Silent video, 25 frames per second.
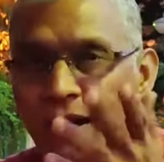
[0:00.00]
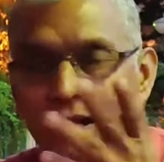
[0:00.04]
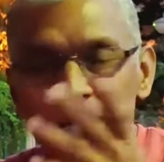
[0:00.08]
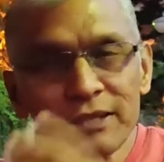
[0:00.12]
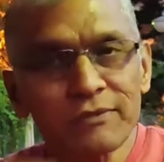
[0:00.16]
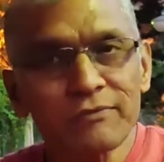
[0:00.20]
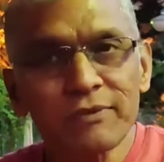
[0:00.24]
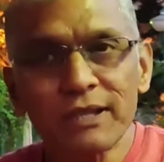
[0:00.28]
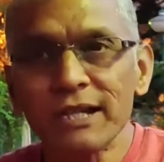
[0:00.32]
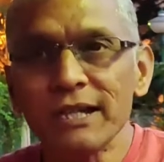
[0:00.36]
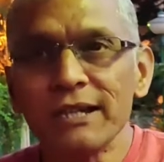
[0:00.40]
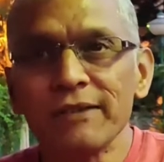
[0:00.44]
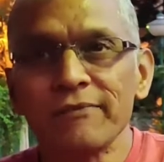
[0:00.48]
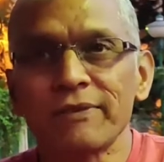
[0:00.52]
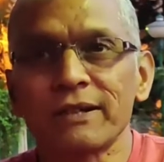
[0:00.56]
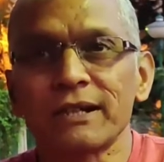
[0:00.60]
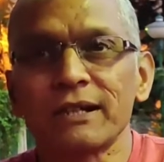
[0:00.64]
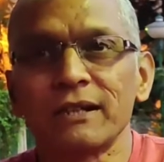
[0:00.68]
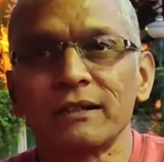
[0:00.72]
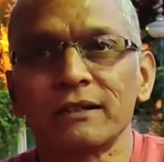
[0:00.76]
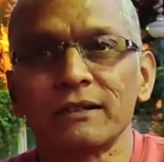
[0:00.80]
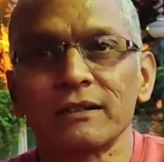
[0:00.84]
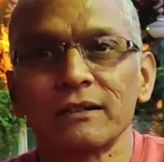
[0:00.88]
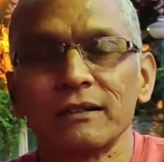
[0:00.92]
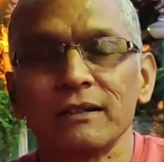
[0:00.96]
It is very
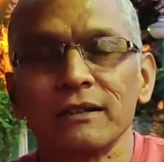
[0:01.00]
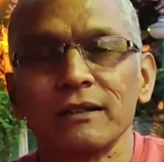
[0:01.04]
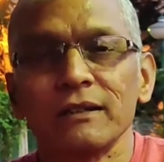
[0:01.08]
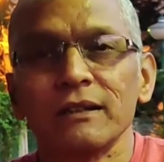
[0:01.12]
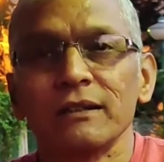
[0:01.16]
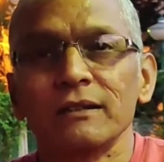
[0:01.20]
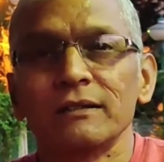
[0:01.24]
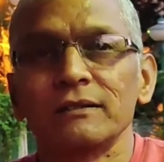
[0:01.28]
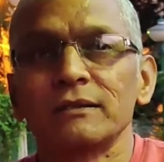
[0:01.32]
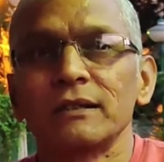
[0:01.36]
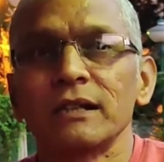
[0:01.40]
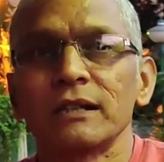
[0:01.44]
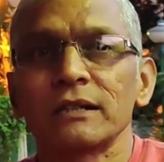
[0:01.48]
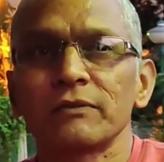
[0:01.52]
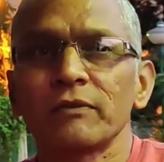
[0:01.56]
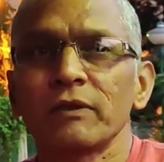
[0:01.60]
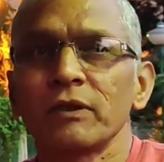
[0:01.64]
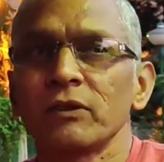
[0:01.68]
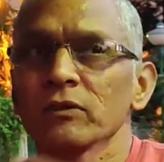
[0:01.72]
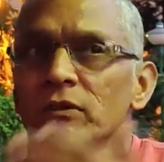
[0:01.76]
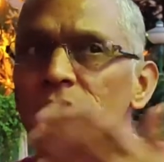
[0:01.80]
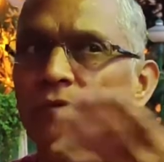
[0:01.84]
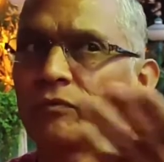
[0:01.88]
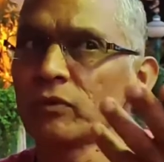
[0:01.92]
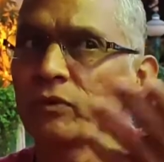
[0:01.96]
difficult. That's why,
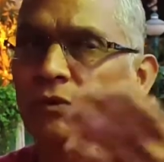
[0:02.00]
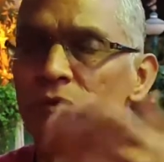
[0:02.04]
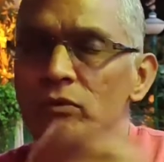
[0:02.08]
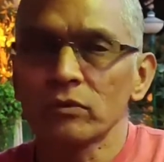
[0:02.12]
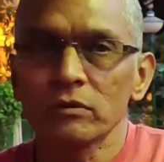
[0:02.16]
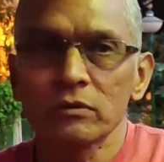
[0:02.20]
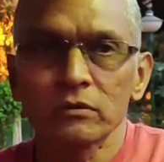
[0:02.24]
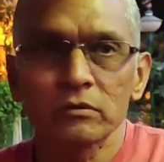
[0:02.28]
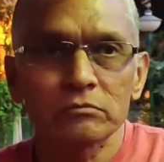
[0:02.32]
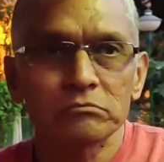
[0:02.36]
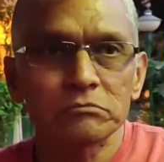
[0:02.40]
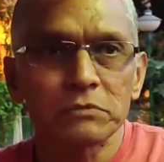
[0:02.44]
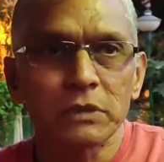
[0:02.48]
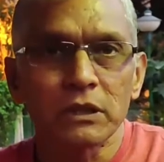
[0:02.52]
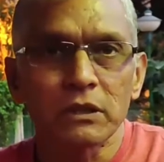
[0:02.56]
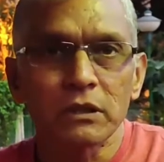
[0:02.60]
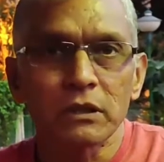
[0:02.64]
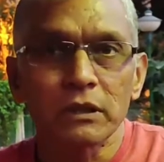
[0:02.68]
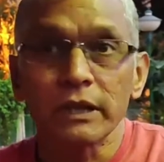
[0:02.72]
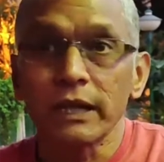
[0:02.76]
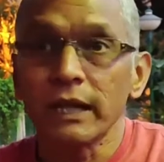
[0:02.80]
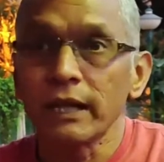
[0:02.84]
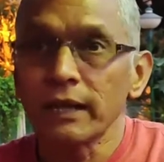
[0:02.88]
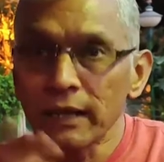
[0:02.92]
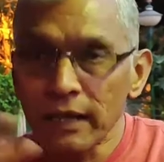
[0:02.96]
if you know
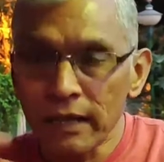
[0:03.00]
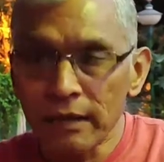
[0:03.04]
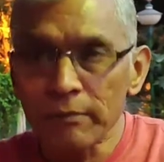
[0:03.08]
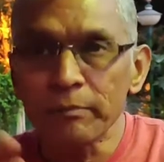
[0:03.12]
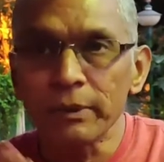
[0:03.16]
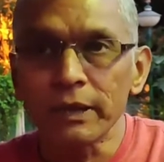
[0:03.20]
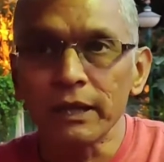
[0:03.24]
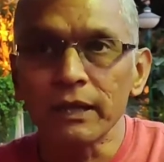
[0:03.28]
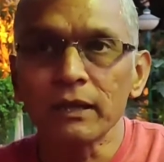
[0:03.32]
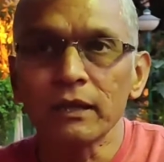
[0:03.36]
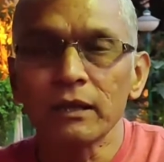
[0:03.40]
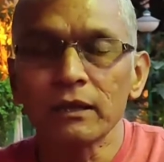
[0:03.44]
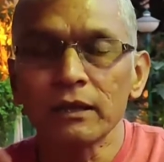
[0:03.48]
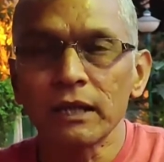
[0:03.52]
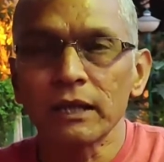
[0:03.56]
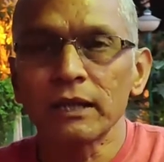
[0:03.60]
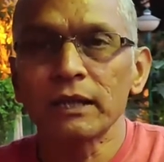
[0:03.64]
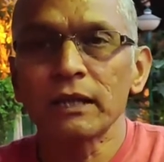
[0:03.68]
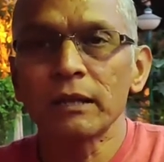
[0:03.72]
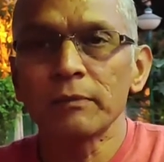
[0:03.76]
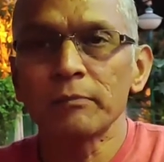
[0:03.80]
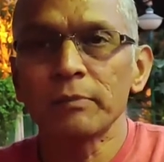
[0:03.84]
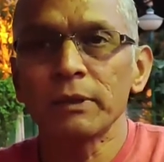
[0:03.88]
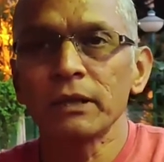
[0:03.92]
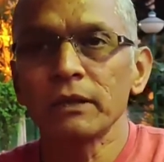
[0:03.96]
NLP, in
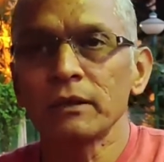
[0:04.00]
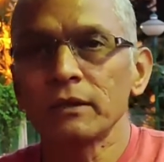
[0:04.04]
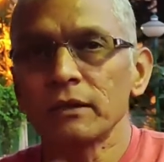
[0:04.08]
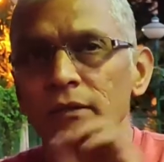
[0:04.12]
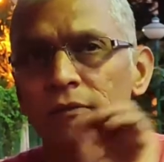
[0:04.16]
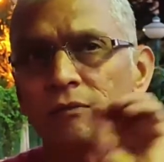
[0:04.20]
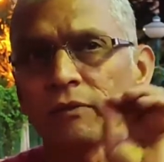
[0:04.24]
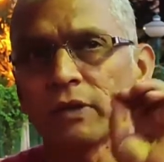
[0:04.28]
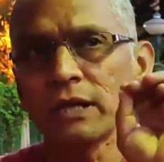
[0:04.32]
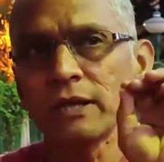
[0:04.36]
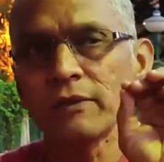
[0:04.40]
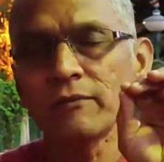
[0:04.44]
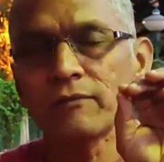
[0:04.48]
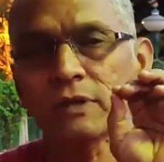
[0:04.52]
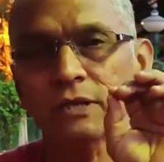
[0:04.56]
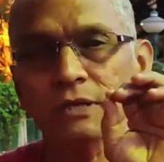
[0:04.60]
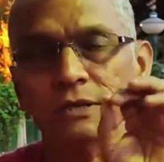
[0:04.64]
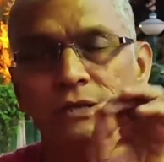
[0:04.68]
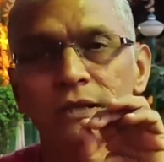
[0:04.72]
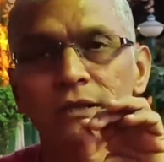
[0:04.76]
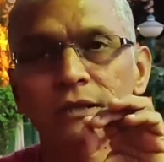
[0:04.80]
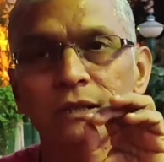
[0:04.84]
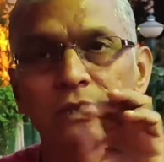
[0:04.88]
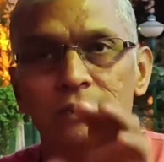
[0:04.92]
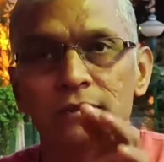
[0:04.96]
NLP, the very first
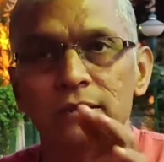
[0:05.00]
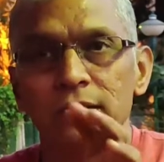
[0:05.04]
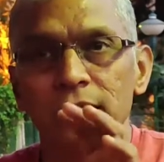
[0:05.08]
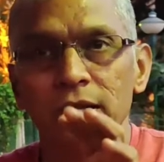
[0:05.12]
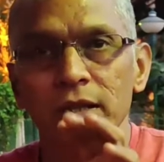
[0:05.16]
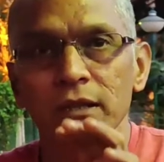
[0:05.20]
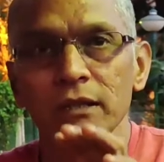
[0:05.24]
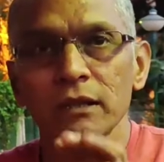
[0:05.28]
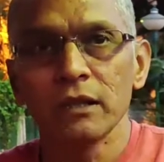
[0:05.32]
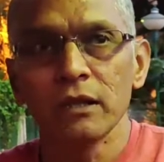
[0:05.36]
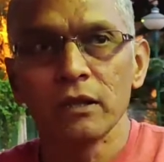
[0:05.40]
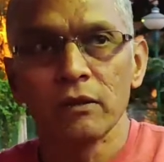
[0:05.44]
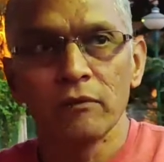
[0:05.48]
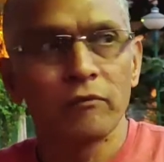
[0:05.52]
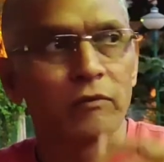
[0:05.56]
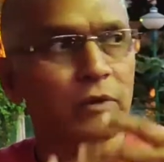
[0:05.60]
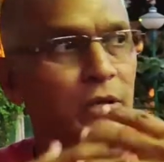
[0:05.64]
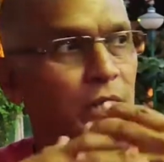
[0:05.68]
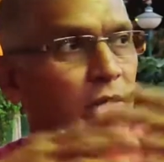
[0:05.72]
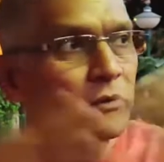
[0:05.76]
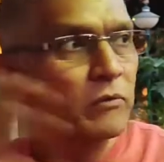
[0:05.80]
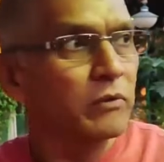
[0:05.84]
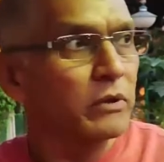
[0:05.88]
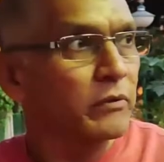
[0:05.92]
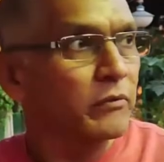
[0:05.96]
thing they say,
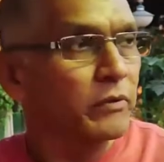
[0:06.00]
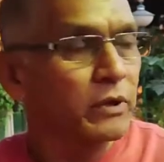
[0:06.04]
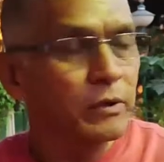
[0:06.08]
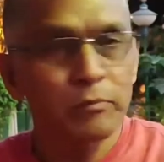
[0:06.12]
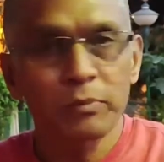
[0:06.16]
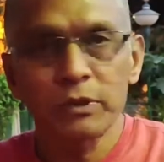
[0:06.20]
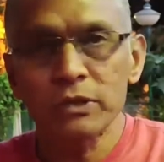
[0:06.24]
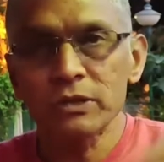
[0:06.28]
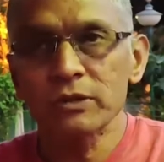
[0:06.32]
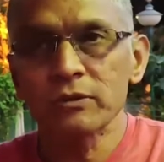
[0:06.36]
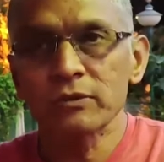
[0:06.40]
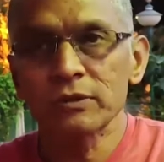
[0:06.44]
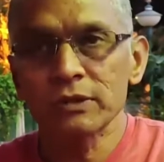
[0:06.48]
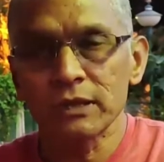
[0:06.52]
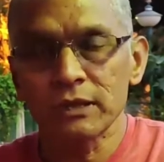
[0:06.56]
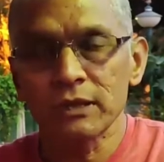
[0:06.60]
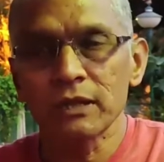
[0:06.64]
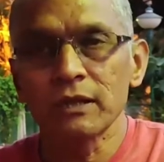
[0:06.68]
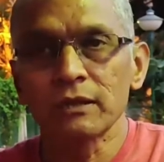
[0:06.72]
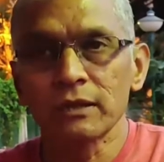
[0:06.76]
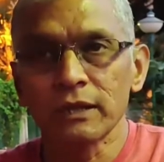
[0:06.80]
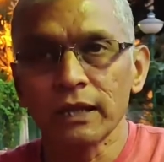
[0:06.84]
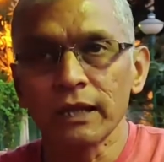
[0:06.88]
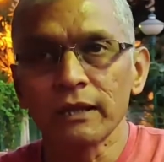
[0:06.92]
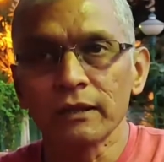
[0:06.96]
whenever we perceive
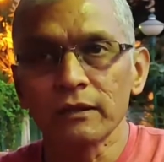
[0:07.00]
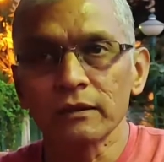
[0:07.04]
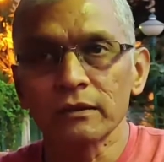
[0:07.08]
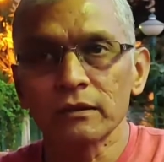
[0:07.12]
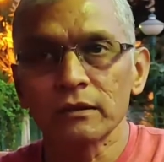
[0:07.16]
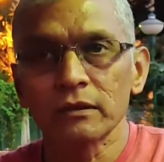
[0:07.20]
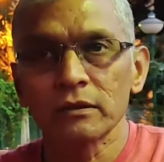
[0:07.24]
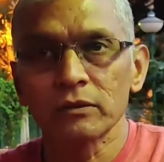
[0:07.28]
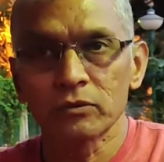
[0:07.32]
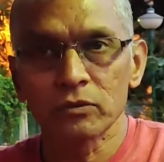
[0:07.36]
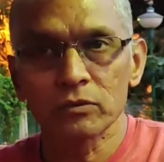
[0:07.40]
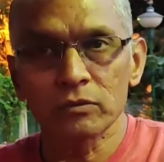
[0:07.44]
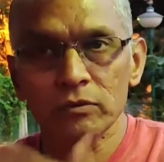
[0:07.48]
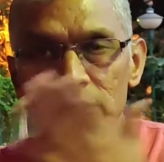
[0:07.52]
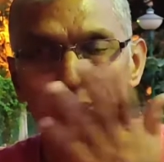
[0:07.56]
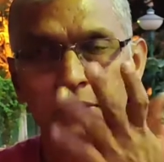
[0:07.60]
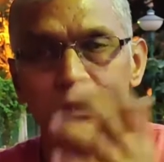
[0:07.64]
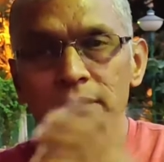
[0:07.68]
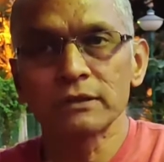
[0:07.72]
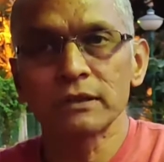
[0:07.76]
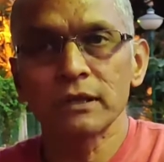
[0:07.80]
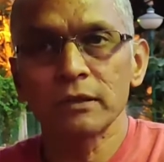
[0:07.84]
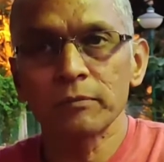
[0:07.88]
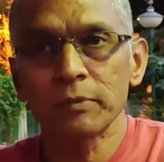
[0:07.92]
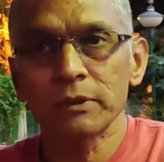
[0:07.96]
certain things through
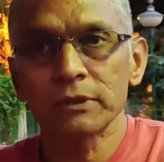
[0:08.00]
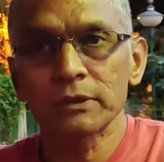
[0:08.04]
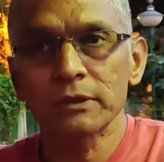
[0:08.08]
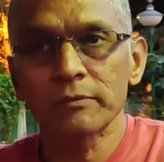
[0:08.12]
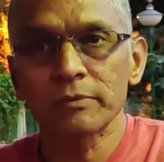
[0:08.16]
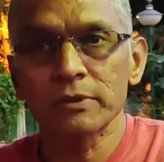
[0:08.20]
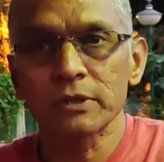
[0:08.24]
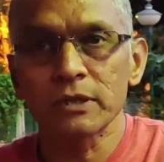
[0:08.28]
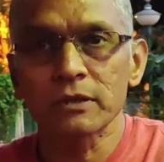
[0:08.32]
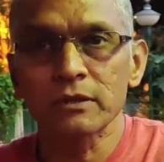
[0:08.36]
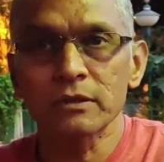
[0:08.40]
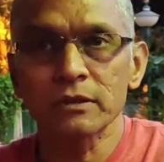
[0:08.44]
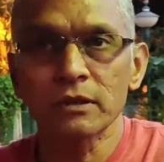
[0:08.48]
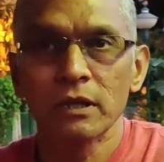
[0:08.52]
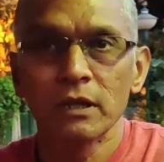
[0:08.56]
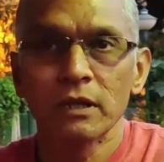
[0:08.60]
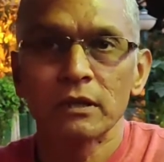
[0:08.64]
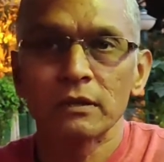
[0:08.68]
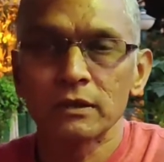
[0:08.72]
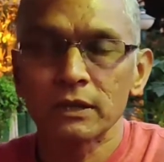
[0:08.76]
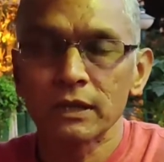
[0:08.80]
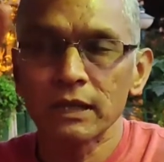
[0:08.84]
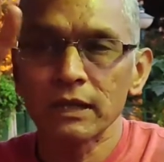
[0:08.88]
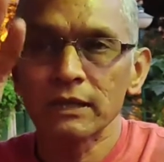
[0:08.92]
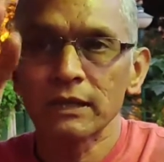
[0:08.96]
sensory perceptions,
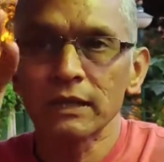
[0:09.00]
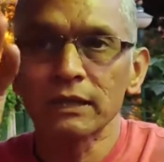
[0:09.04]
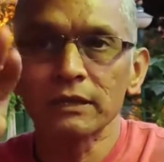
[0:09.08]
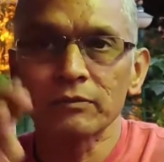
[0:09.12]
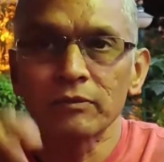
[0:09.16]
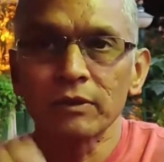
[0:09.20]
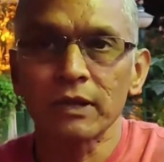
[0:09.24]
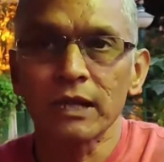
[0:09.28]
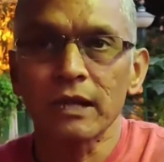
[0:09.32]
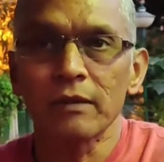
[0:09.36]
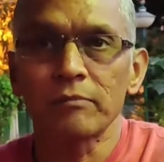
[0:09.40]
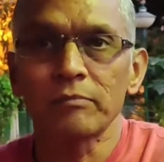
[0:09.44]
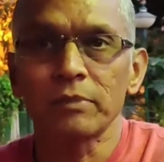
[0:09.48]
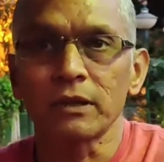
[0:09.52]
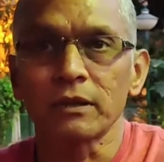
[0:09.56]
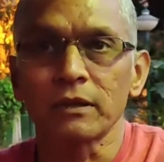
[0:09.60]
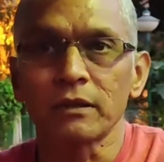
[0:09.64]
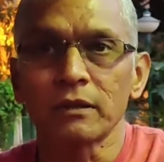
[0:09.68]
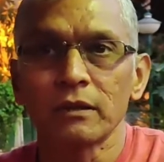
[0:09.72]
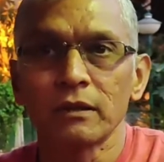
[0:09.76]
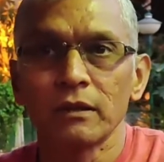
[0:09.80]
3 things will happen.